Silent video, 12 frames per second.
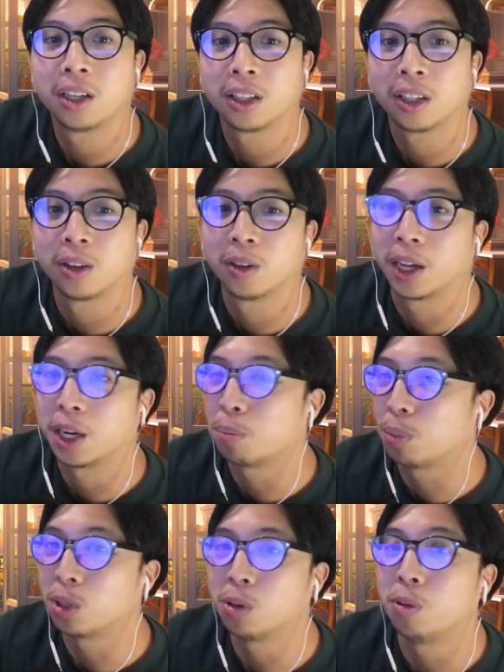their like
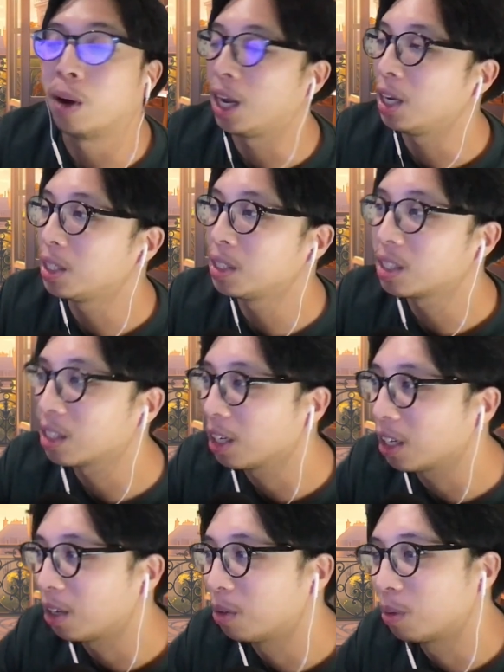blue ways.
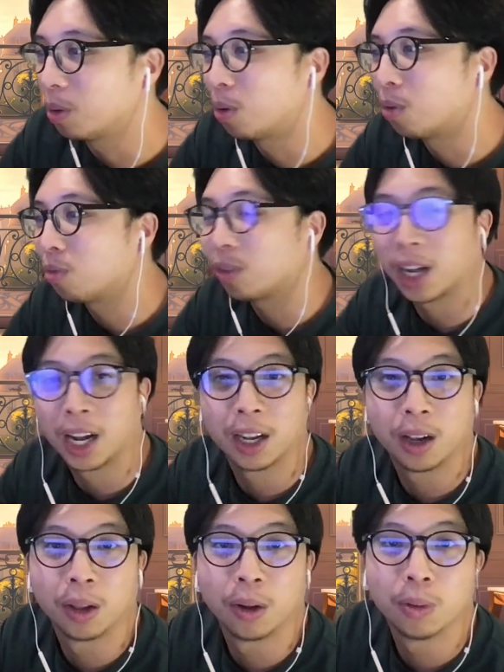Like I don't know if that
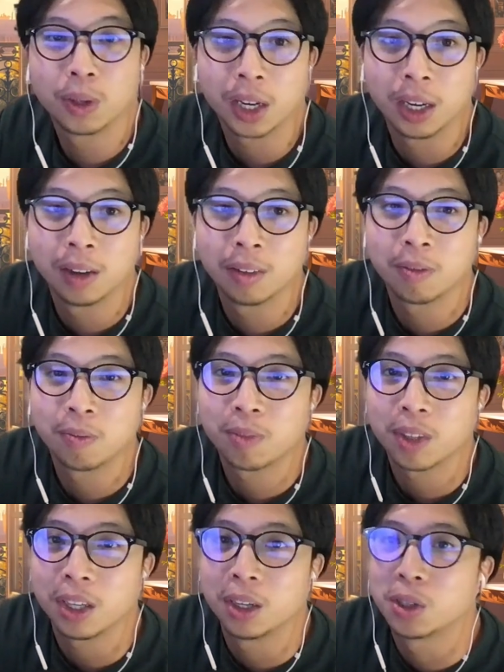alone can,
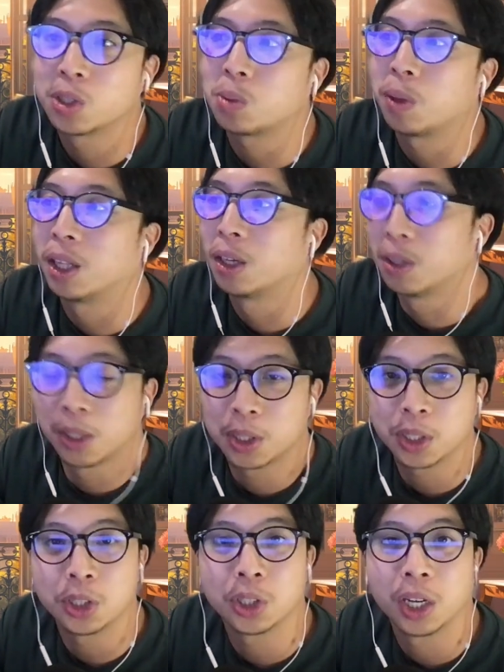sway their
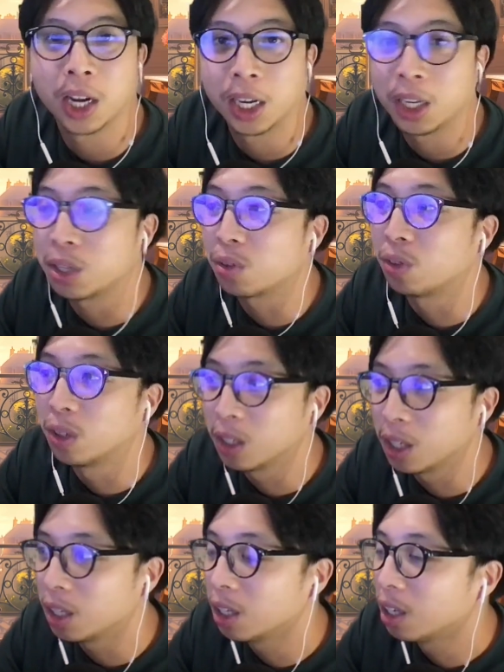decision any
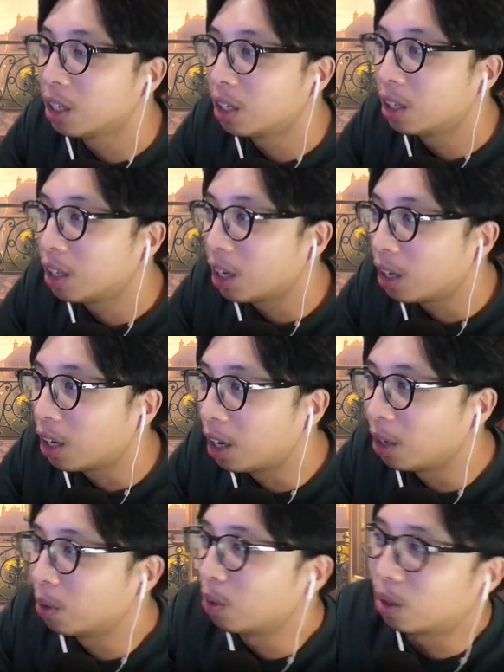differently. I
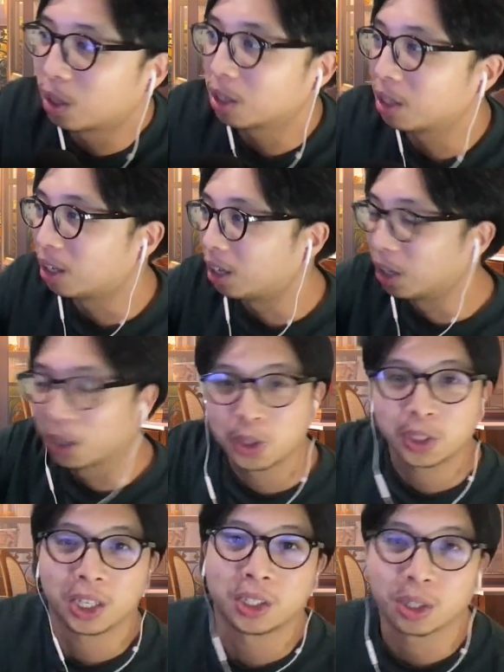know a lot of the other
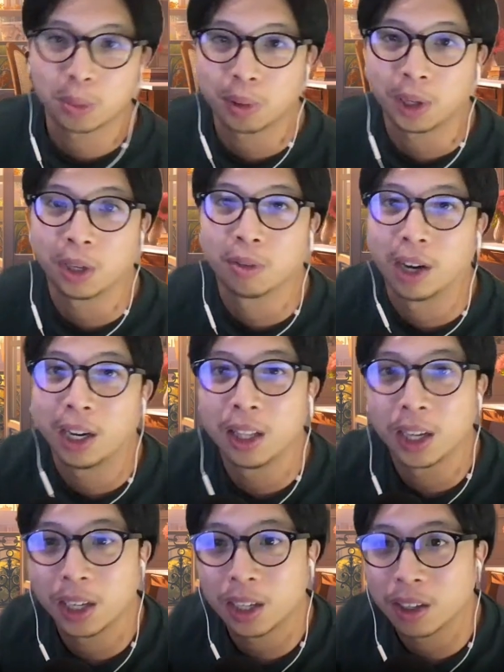states are pretty red, like